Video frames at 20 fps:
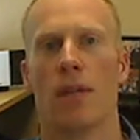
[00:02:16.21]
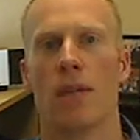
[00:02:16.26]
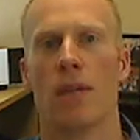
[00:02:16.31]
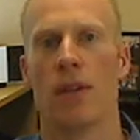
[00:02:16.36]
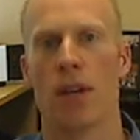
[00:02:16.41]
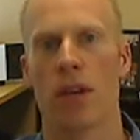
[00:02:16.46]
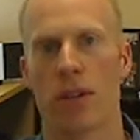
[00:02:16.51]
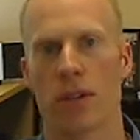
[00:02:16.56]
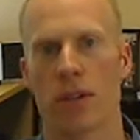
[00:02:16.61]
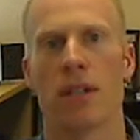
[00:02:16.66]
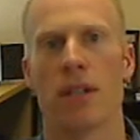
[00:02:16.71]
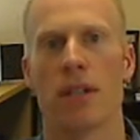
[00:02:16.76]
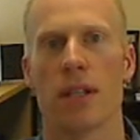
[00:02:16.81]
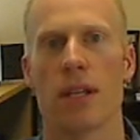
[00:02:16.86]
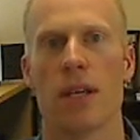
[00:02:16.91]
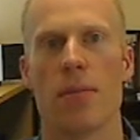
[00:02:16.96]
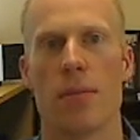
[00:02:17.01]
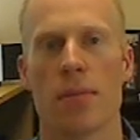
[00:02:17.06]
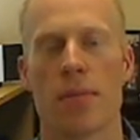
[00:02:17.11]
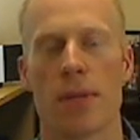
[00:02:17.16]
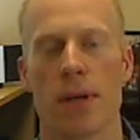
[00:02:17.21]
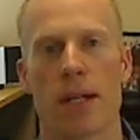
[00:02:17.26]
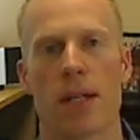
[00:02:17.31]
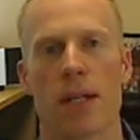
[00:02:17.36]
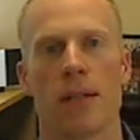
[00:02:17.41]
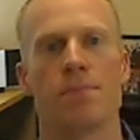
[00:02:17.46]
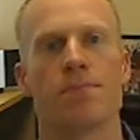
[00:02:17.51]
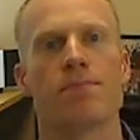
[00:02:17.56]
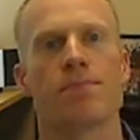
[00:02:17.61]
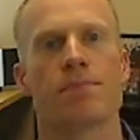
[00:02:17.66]
The other thing to keep in mind
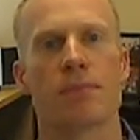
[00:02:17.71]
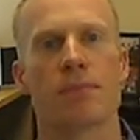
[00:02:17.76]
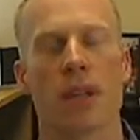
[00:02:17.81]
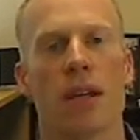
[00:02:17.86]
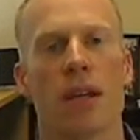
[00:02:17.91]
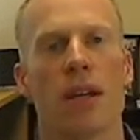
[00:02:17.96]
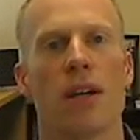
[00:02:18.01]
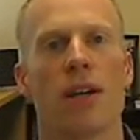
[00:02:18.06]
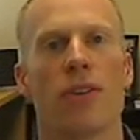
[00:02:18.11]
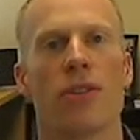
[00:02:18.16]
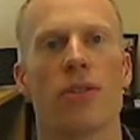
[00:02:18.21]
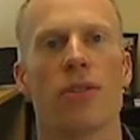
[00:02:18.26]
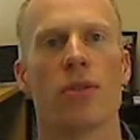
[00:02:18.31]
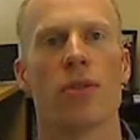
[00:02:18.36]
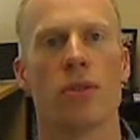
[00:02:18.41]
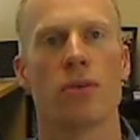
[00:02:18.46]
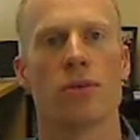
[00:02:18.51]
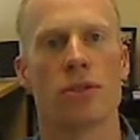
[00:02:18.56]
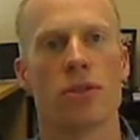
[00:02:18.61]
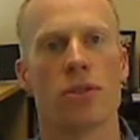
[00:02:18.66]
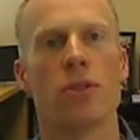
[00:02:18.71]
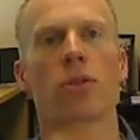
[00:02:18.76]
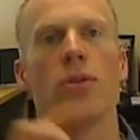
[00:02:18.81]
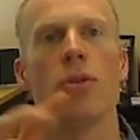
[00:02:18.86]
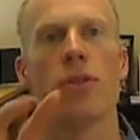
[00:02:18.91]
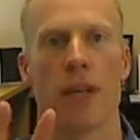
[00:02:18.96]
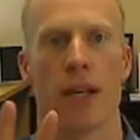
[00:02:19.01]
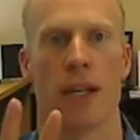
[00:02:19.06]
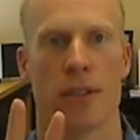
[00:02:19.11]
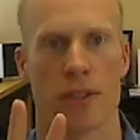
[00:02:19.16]
is two
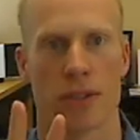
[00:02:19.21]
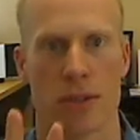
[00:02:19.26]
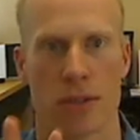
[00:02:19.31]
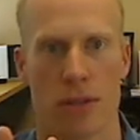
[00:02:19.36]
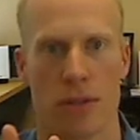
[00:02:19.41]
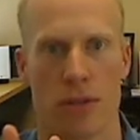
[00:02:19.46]
things.